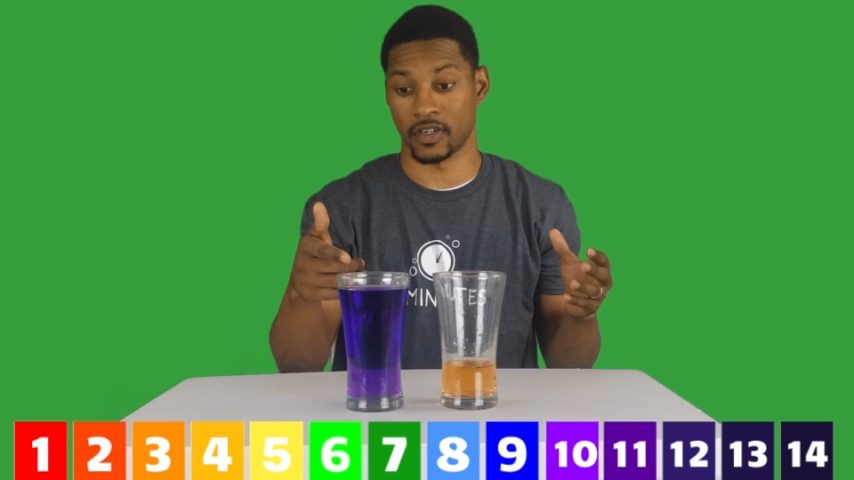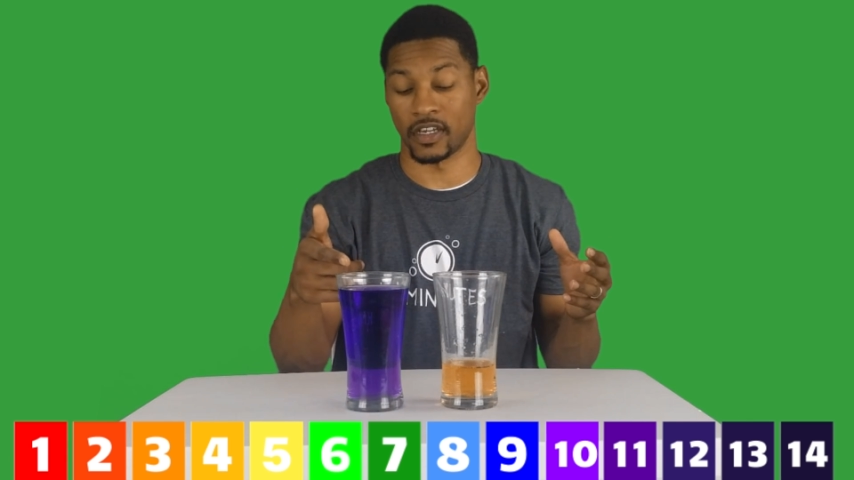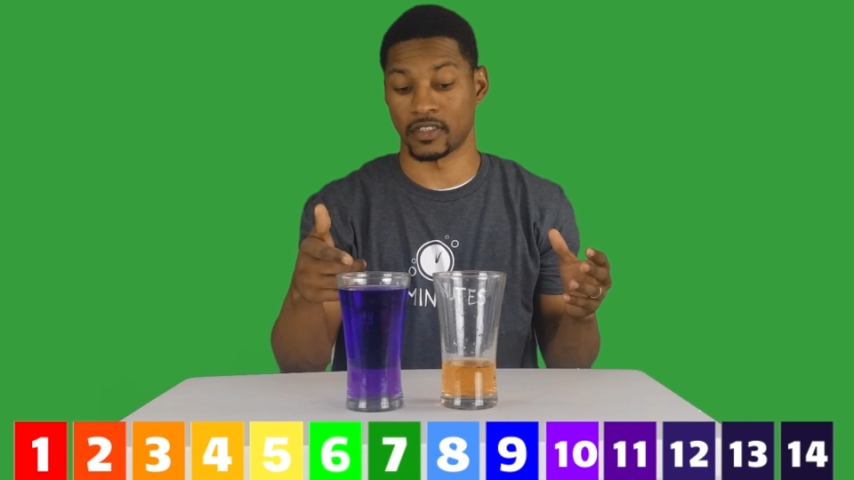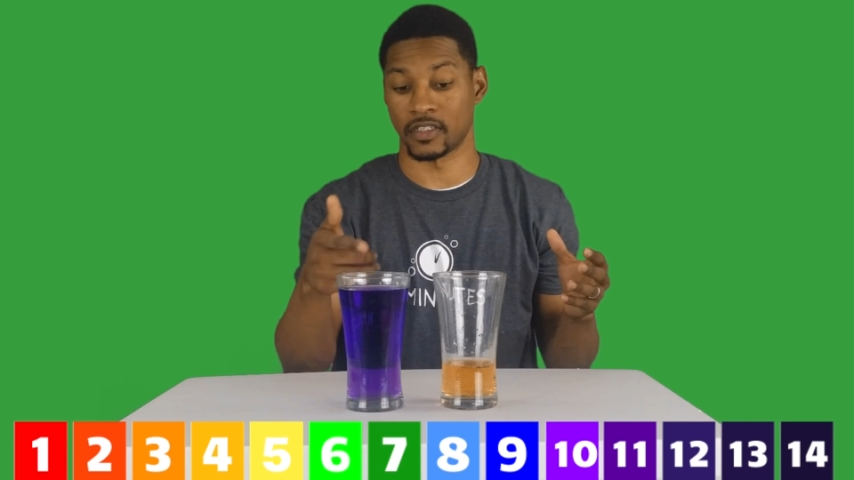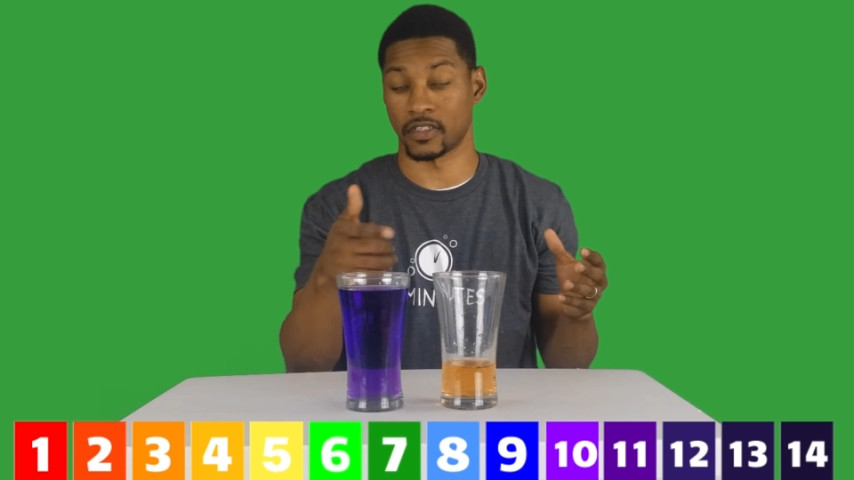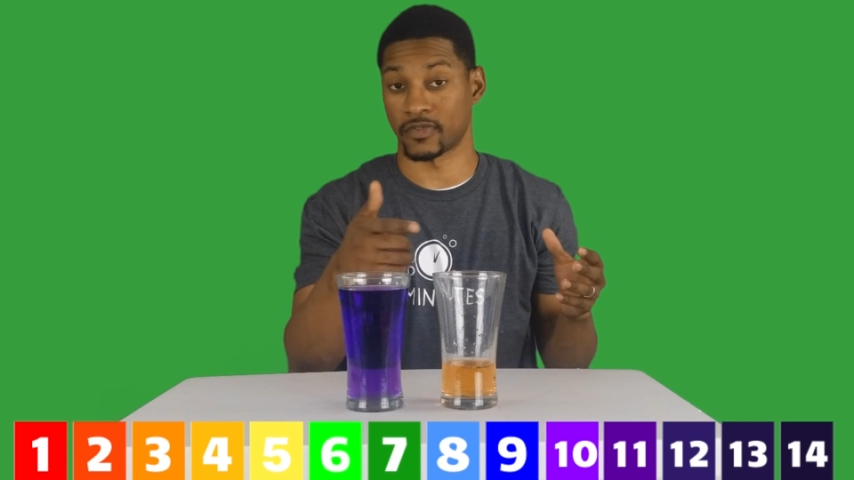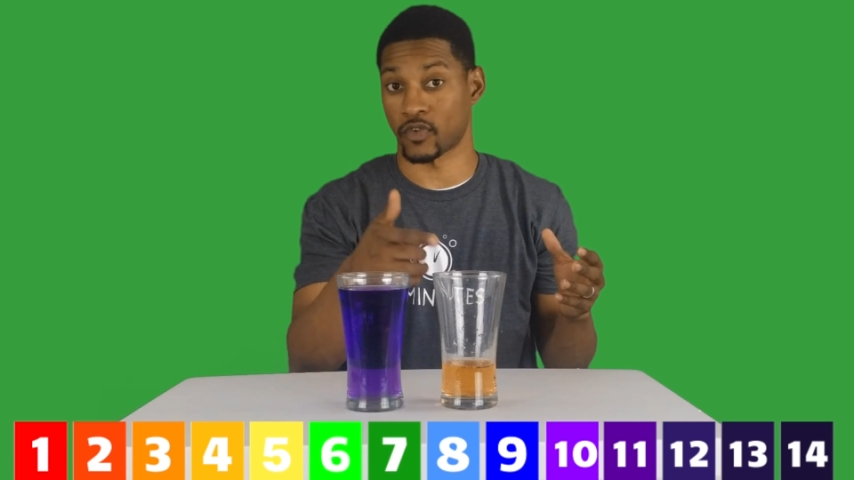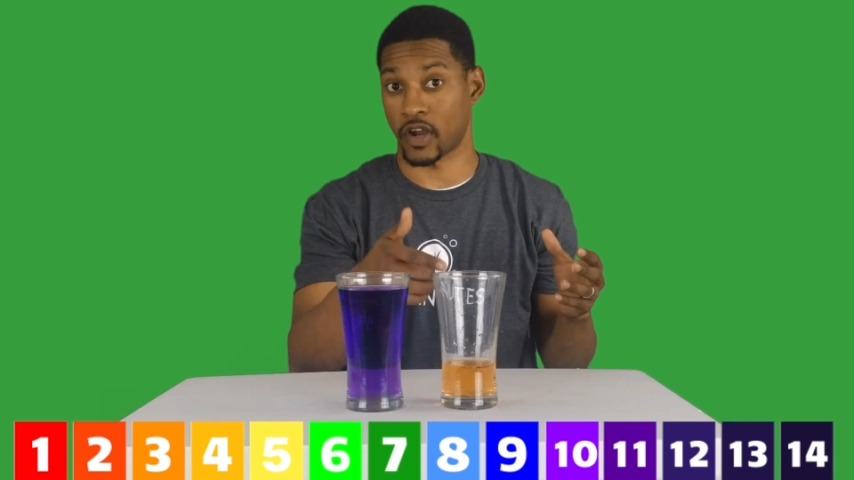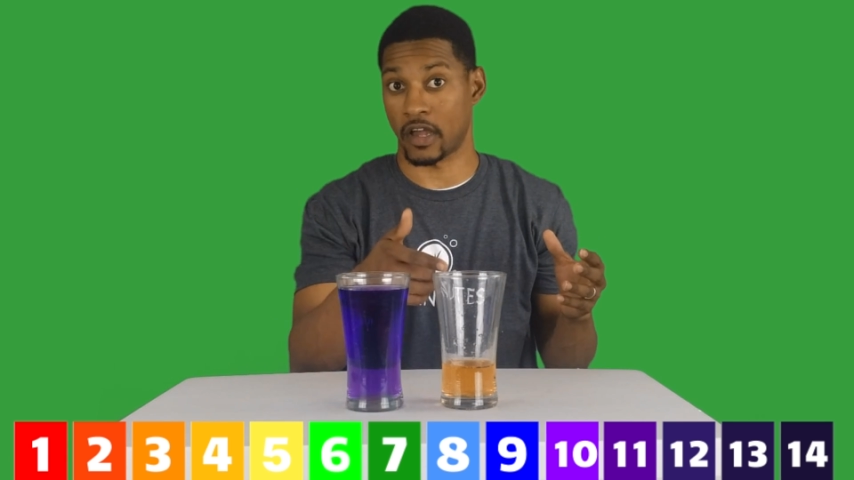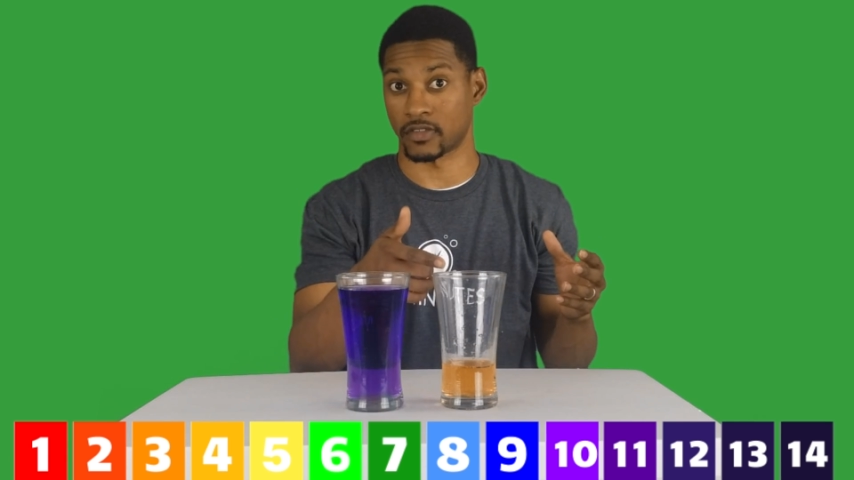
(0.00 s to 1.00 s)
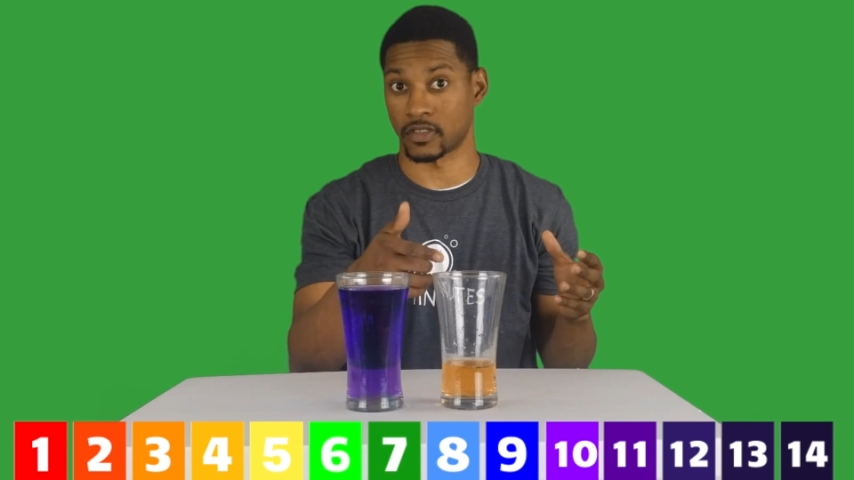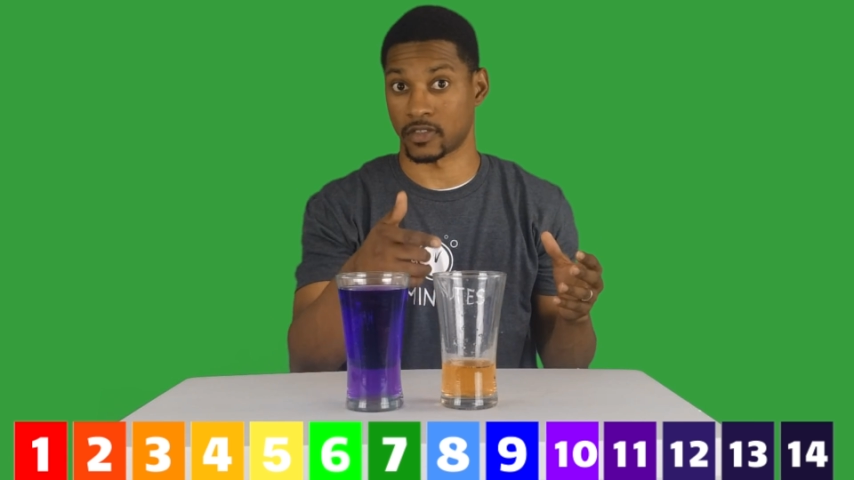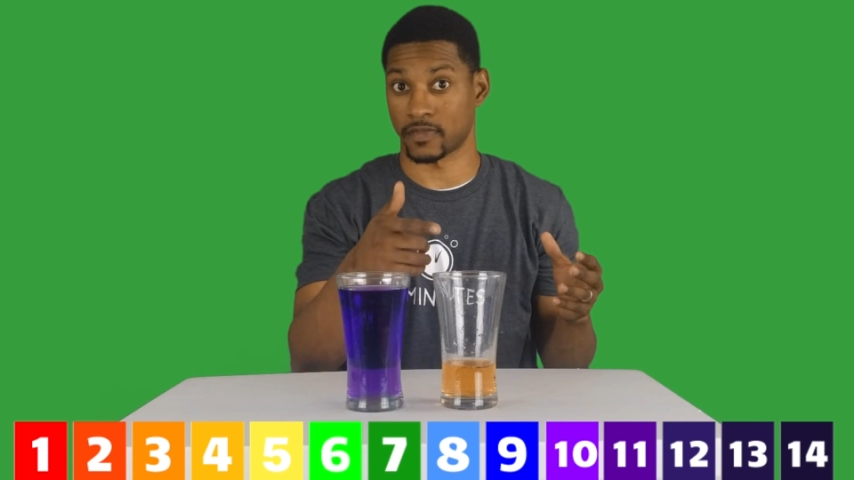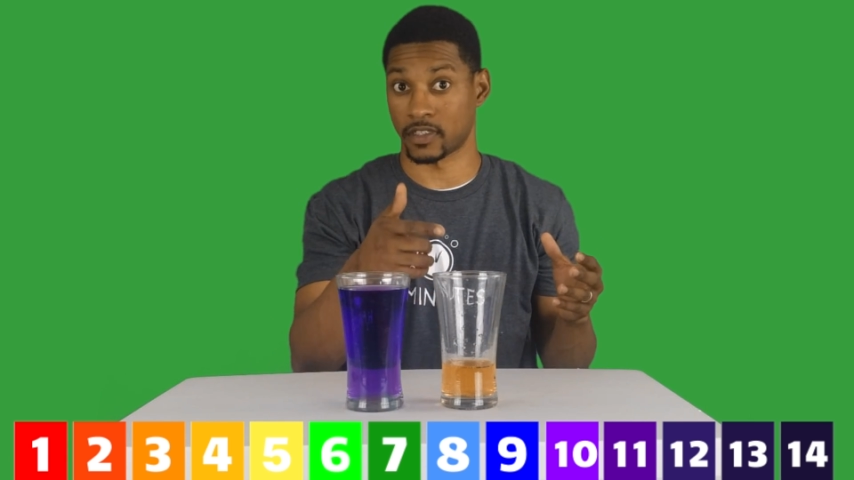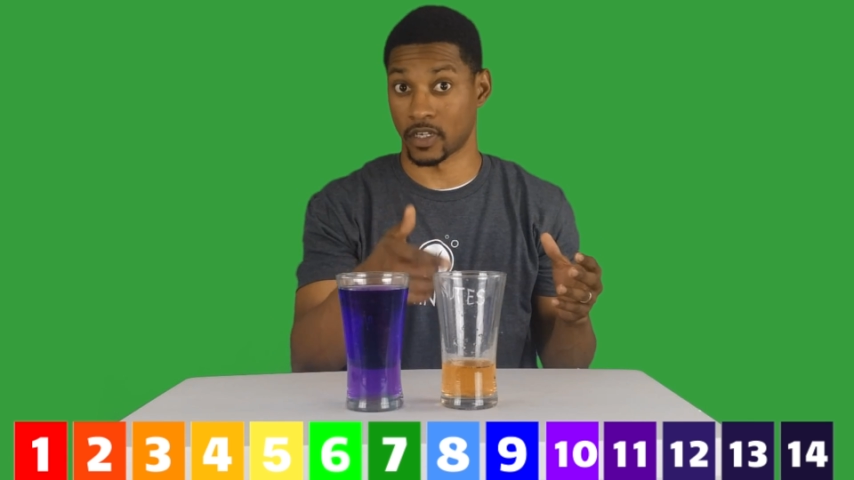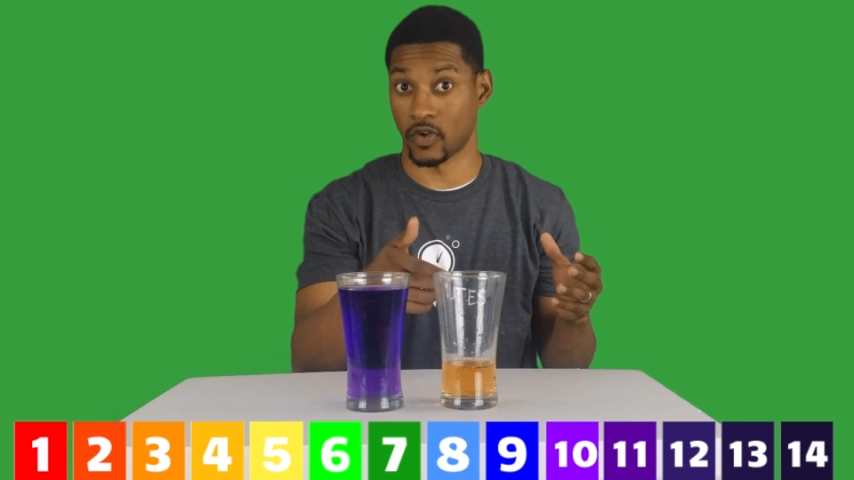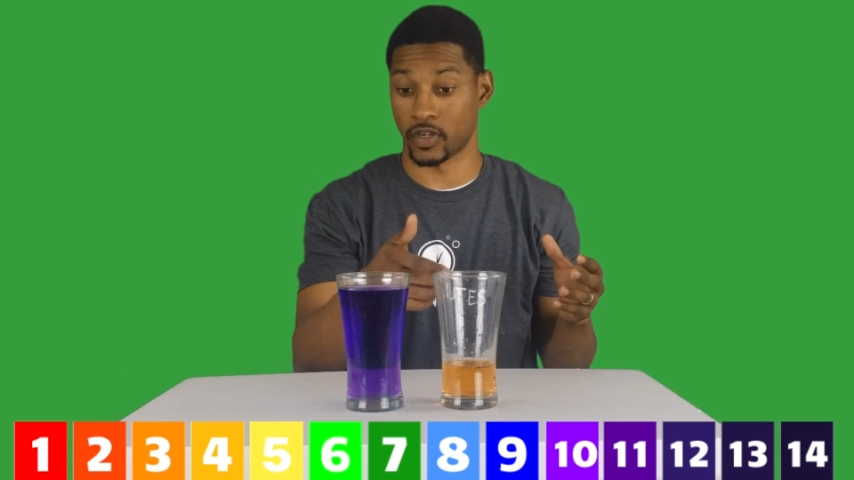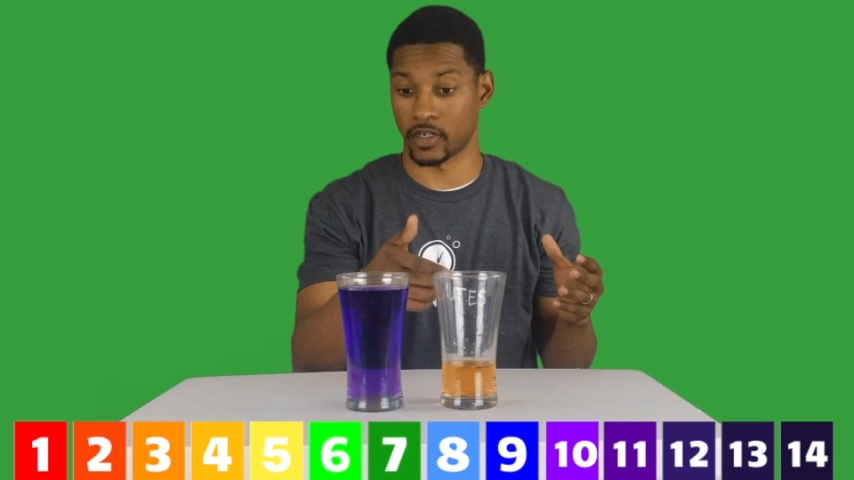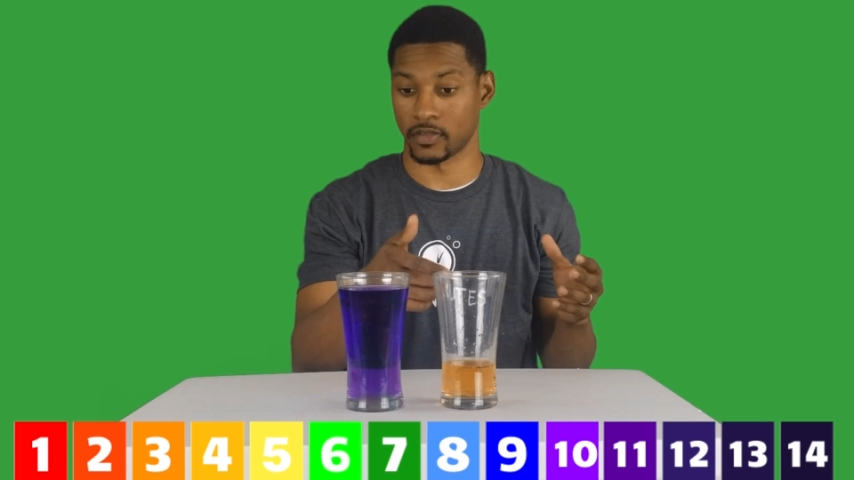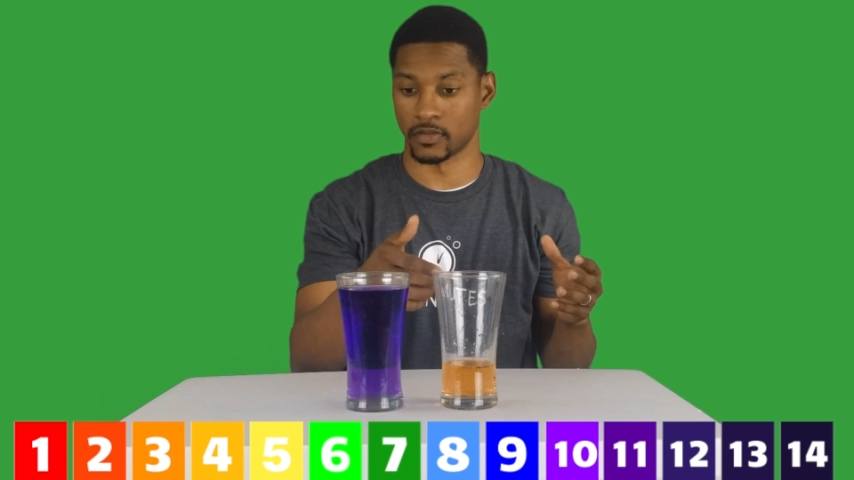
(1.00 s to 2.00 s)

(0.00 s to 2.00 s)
into this four ounces of soda,